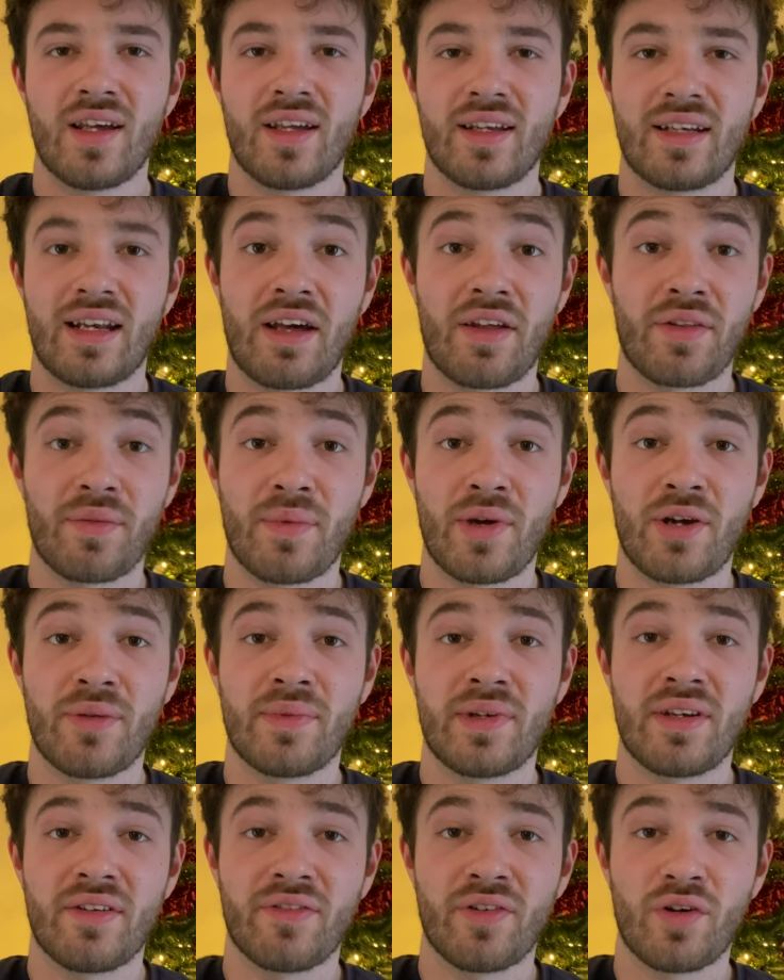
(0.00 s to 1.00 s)
Now the
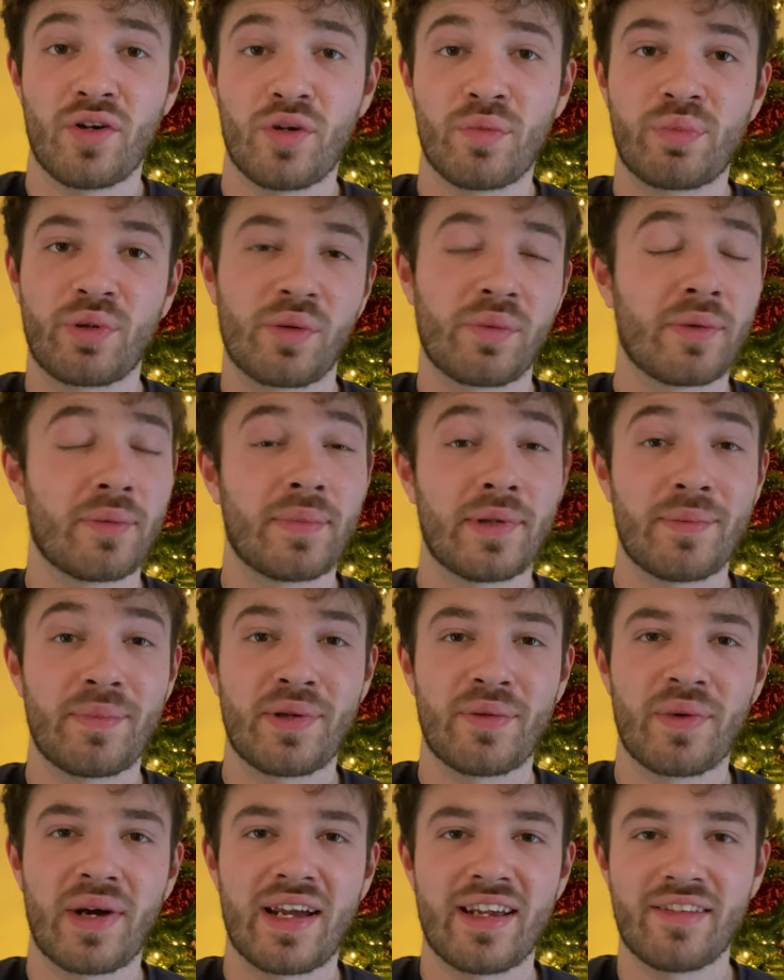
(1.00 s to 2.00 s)
moment you've all probably
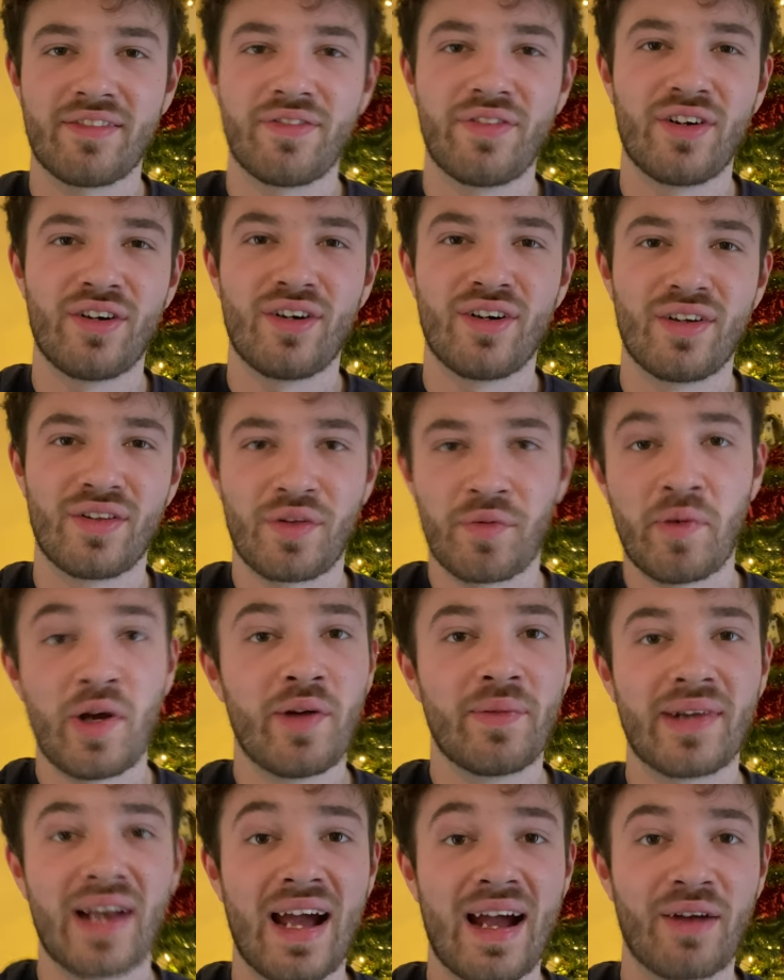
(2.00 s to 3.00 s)
been waiting for, and the
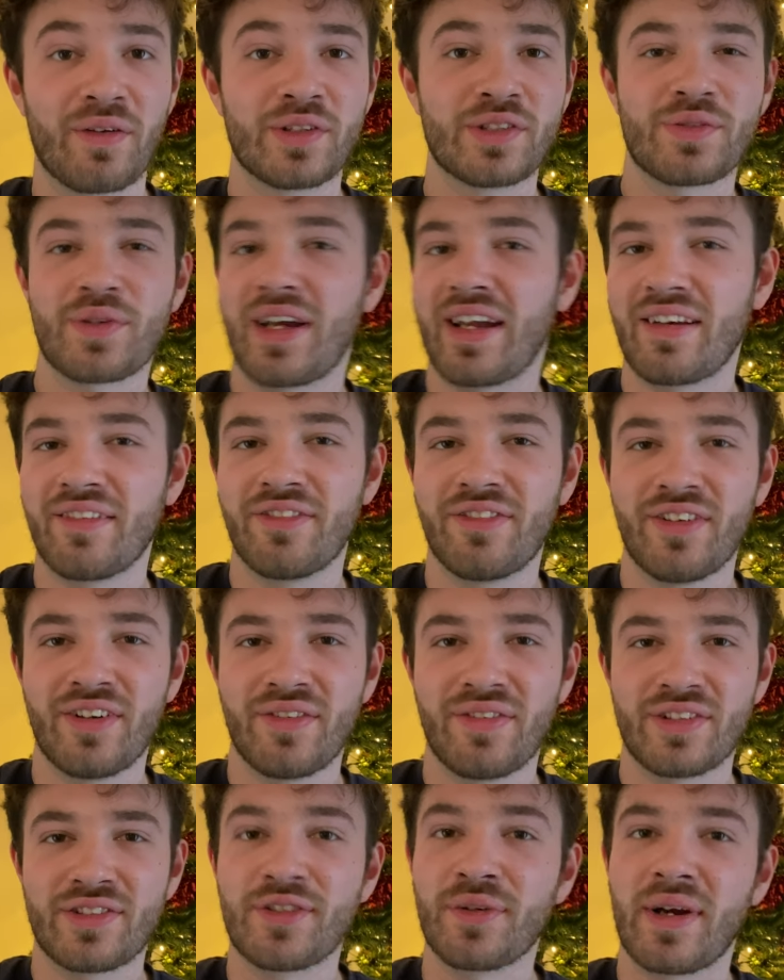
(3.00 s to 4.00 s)
moment I was waiting for
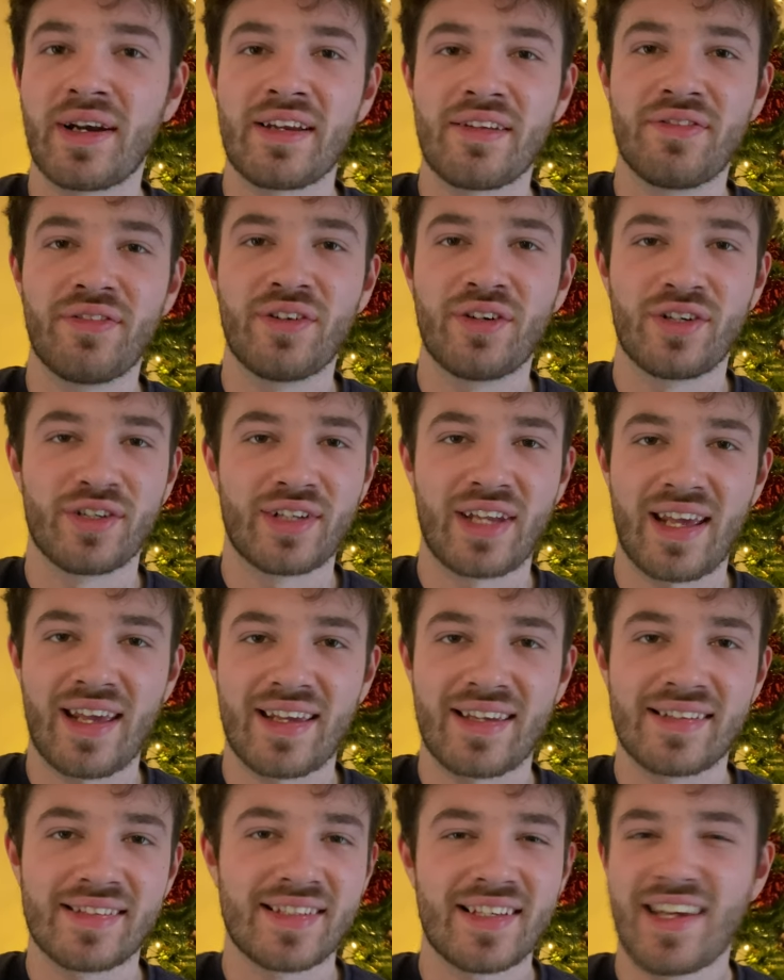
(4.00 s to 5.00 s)
24
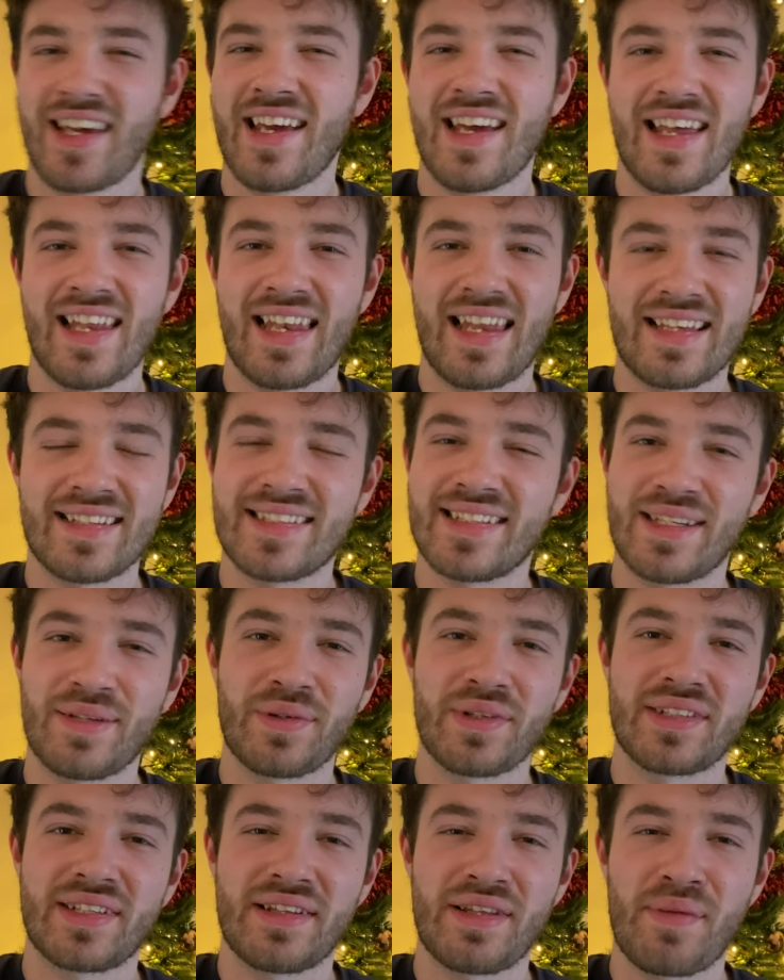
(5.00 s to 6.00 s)
days, let's see
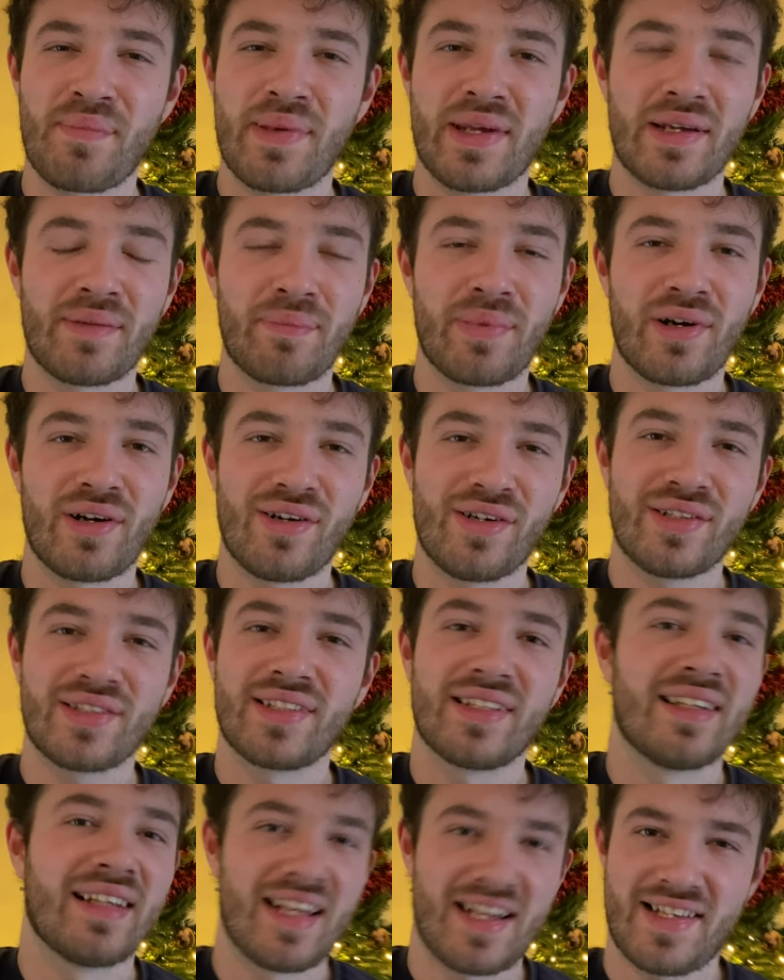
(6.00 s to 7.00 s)
what's in the big
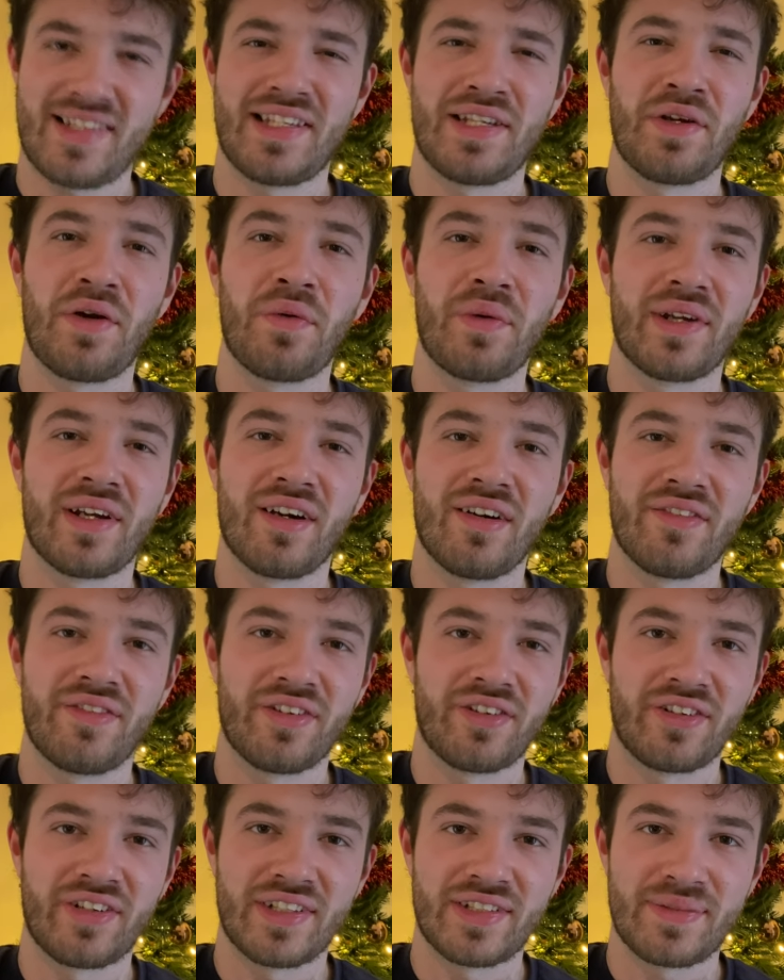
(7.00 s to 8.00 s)
box. Let's see what we got for
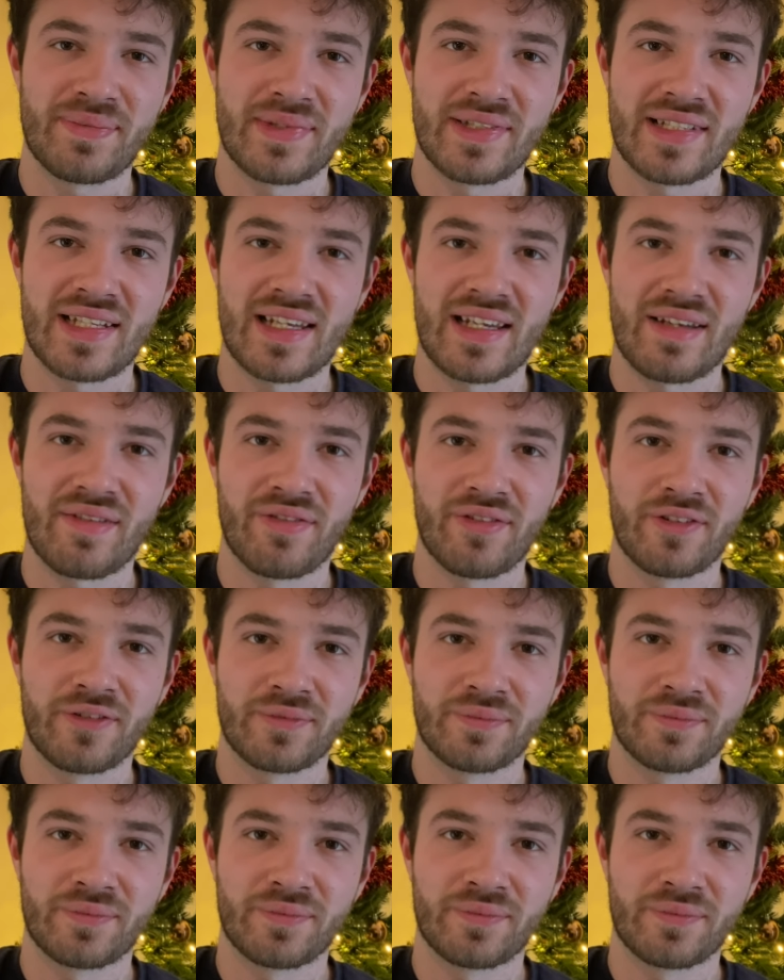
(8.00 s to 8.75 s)
Christmas Eve.